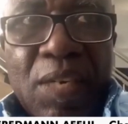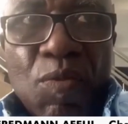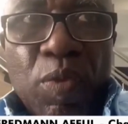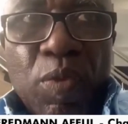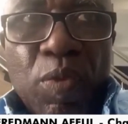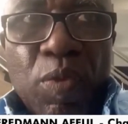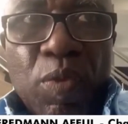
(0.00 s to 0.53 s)

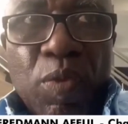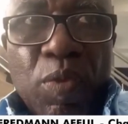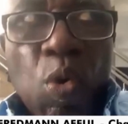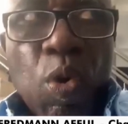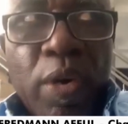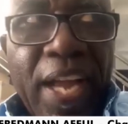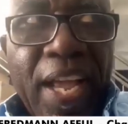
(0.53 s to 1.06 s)
with all
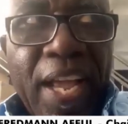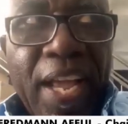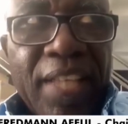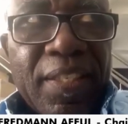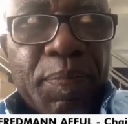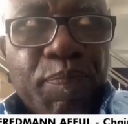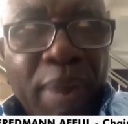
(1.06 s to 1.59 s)

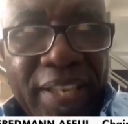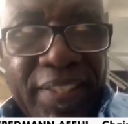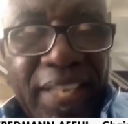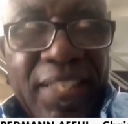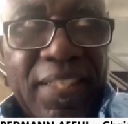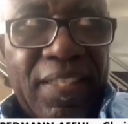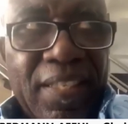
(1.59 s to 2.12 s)
stakeholders
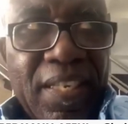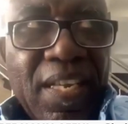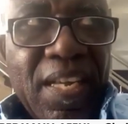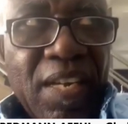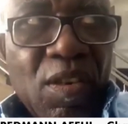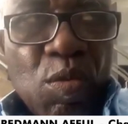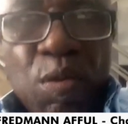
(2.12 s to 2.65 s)
present,
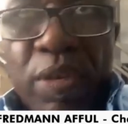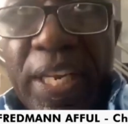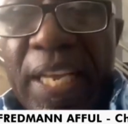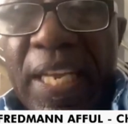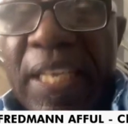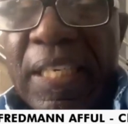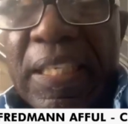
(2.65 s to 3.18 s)

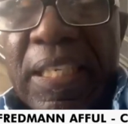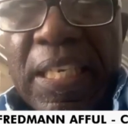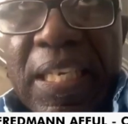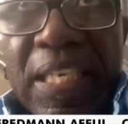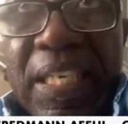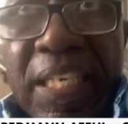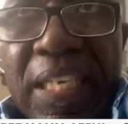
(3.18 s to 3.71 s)
including
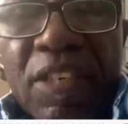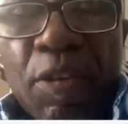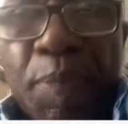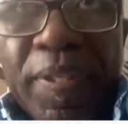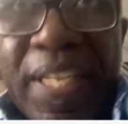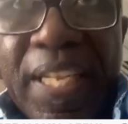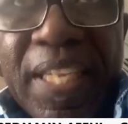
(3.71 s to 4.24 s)

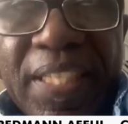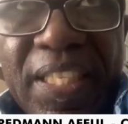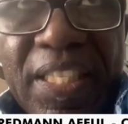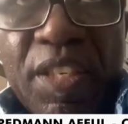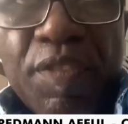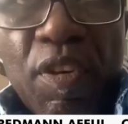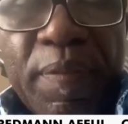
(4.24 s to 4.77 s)

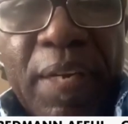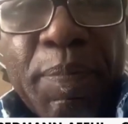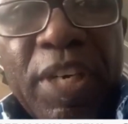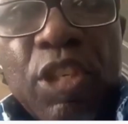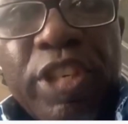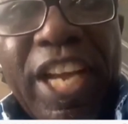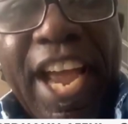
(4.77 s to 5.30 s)
representatives of the
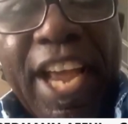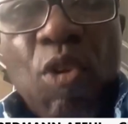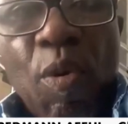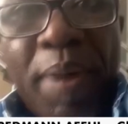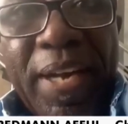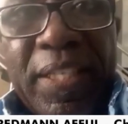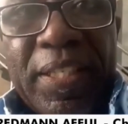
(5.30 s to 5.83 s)
military high
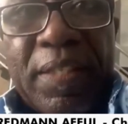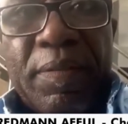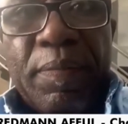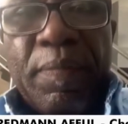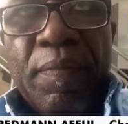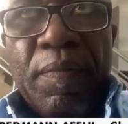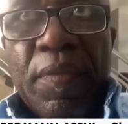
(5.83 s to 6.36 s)
command,
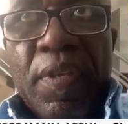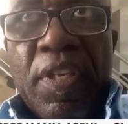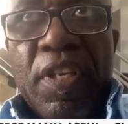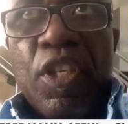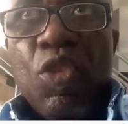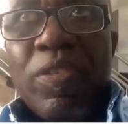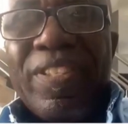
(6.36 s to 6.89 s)

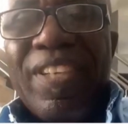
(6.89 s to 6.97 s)
it was